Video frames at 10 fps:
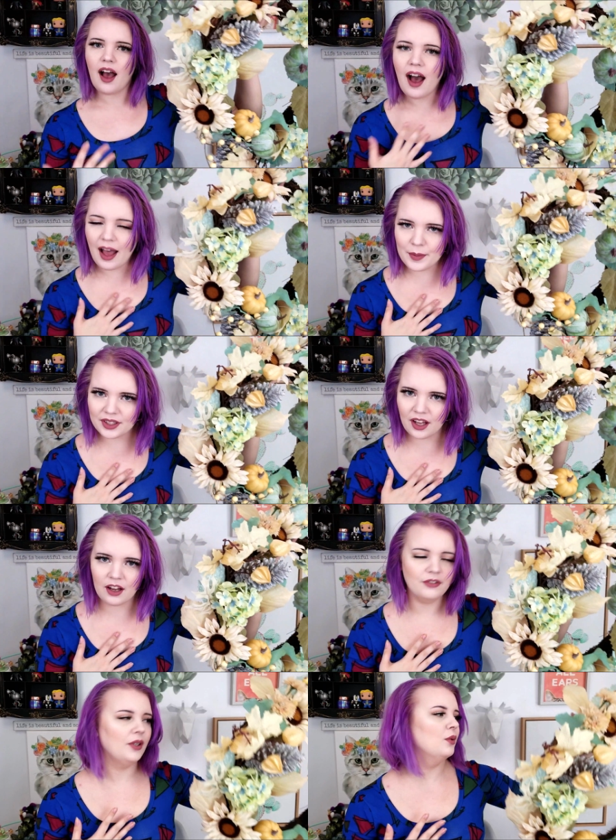I'm in
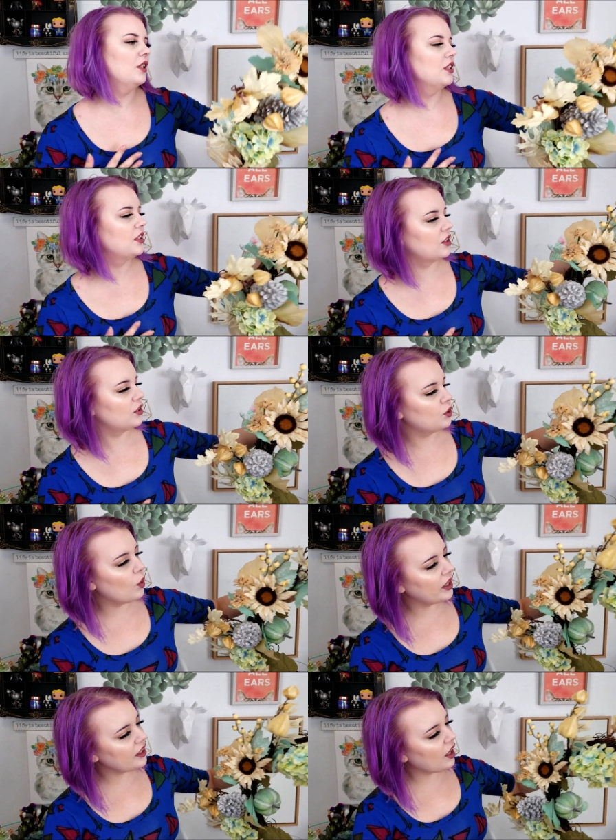love. It was
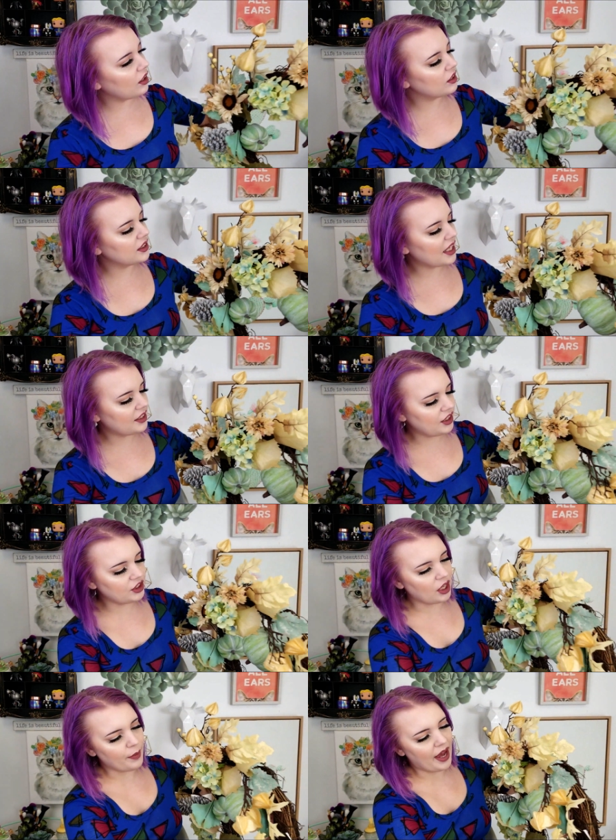$20 at
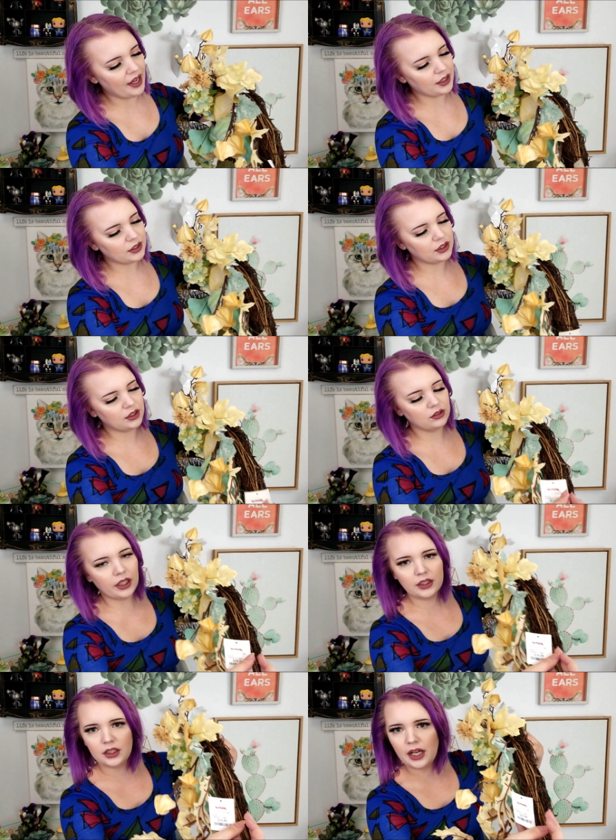TJ Maxx,
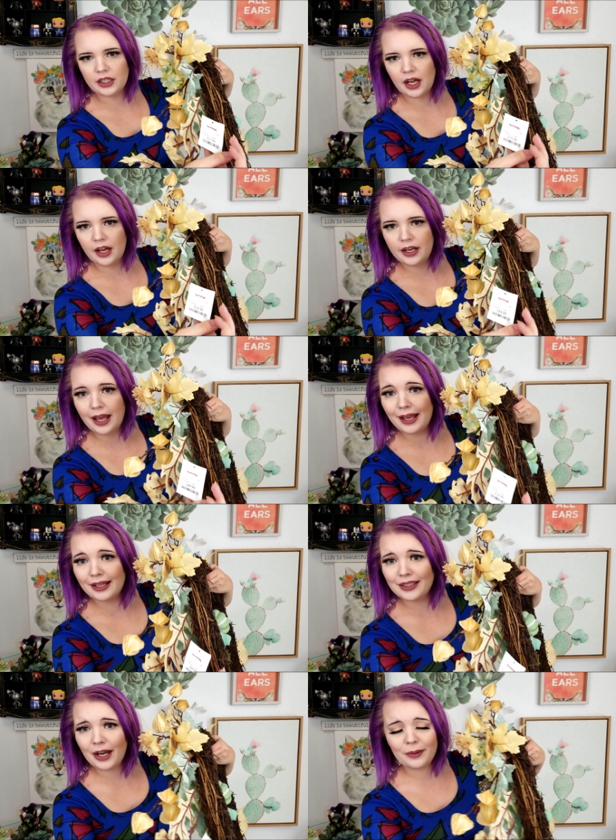$19.99,
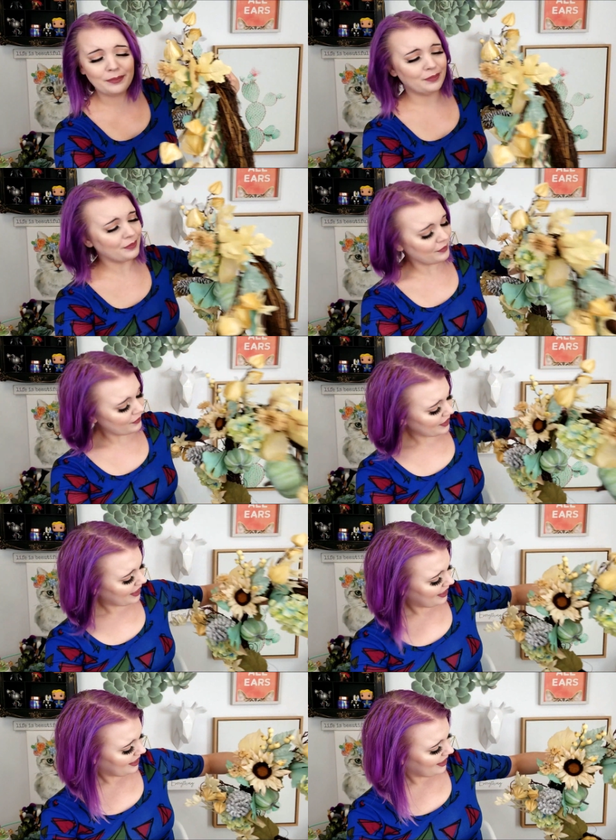and
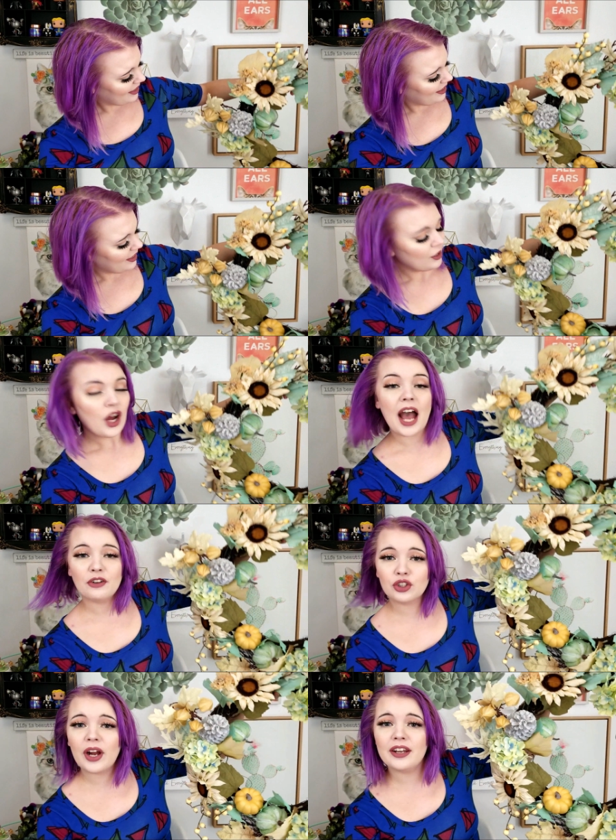I
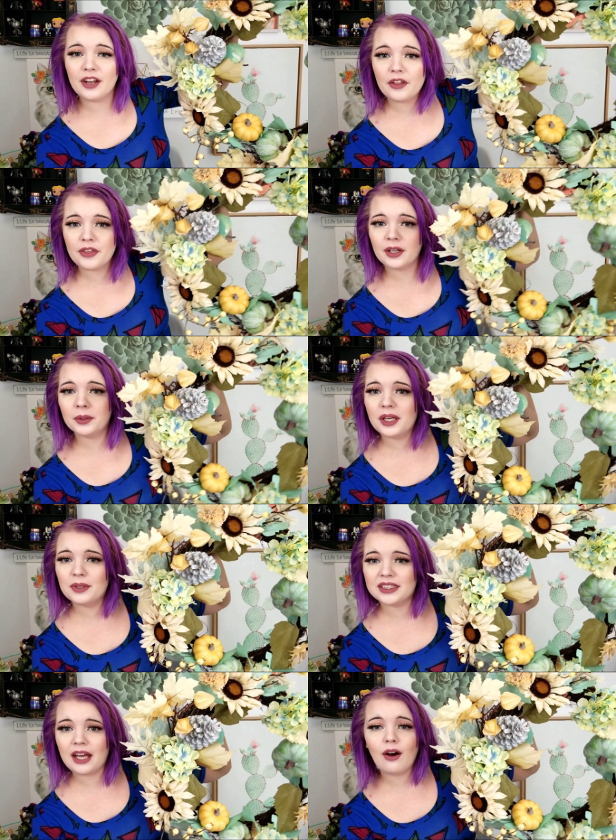regret nothing. I'll keep
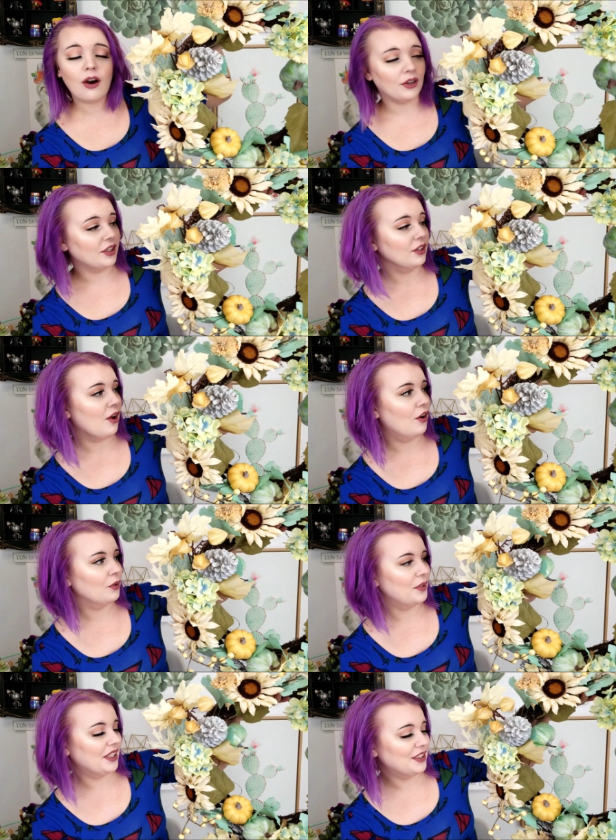this out all year
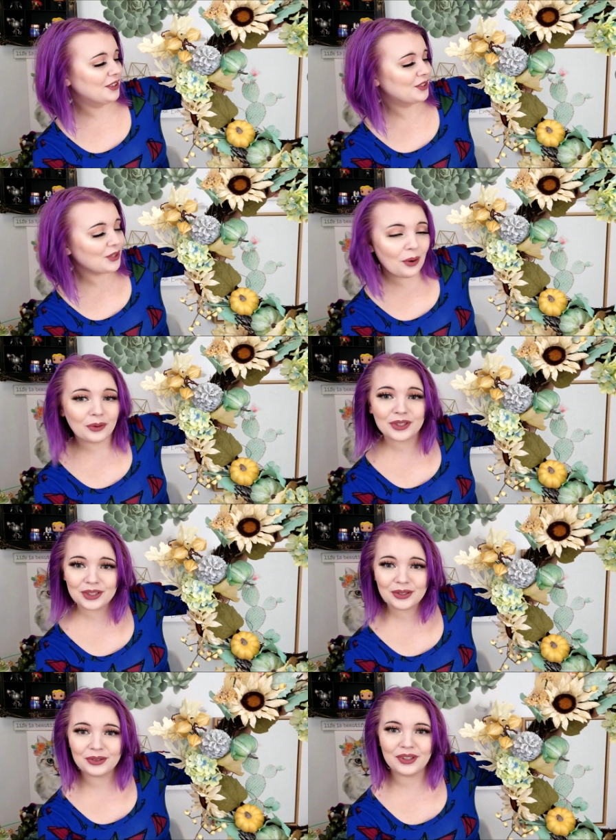long because it's so
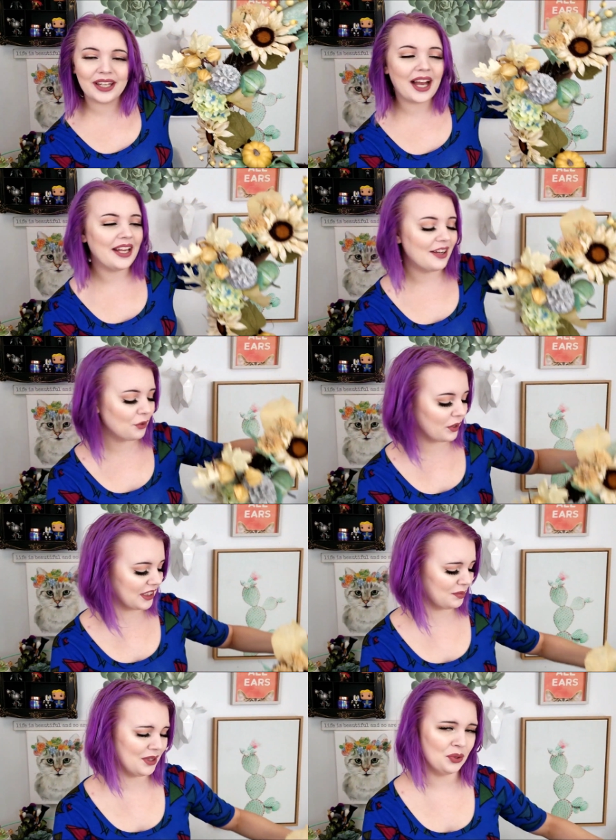cute. Like, I never want
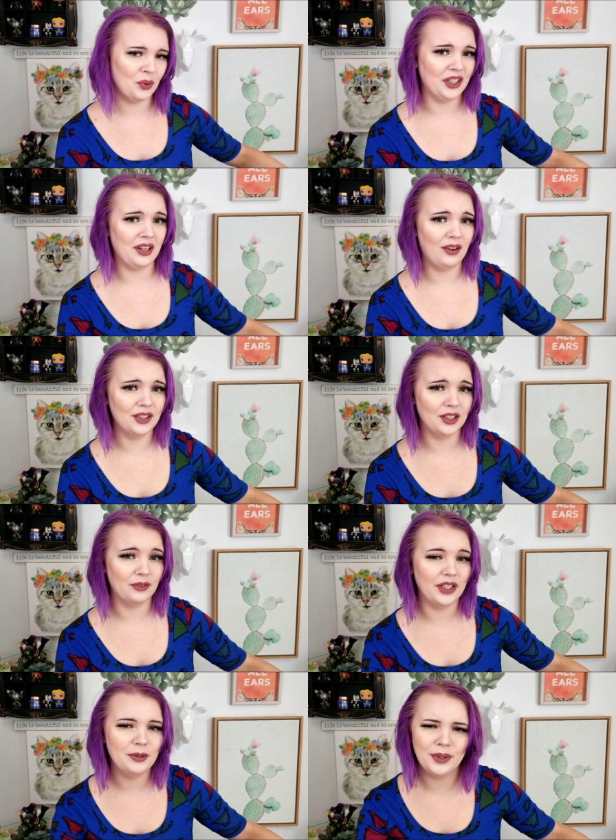to spend $20 on a
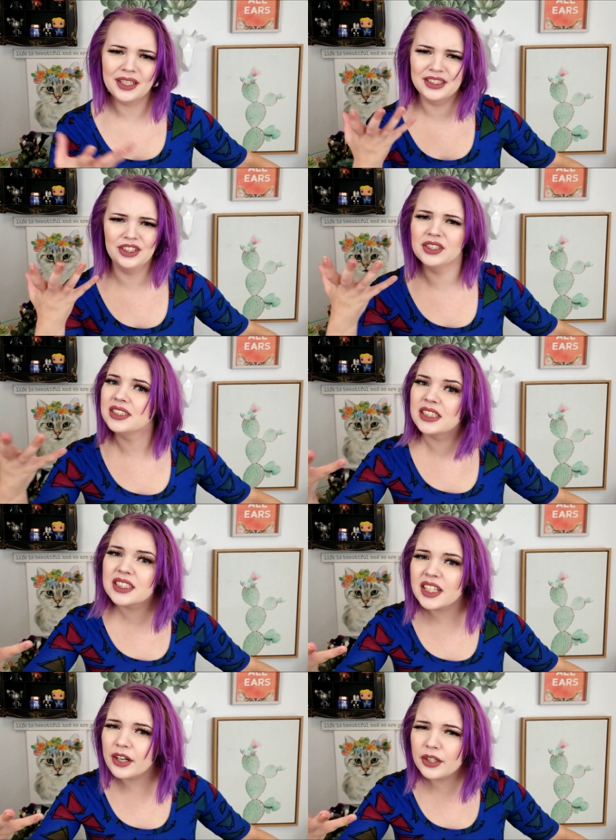wreath because it just
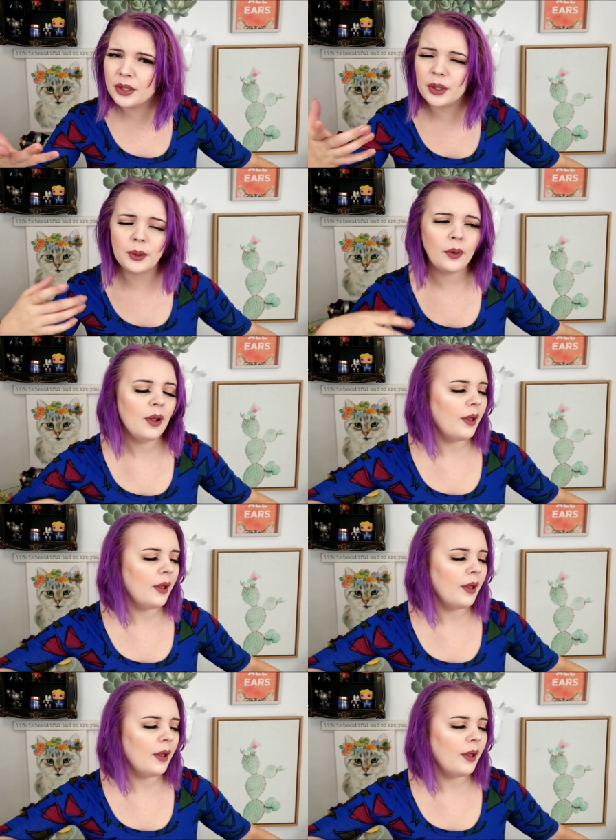sits there, you know?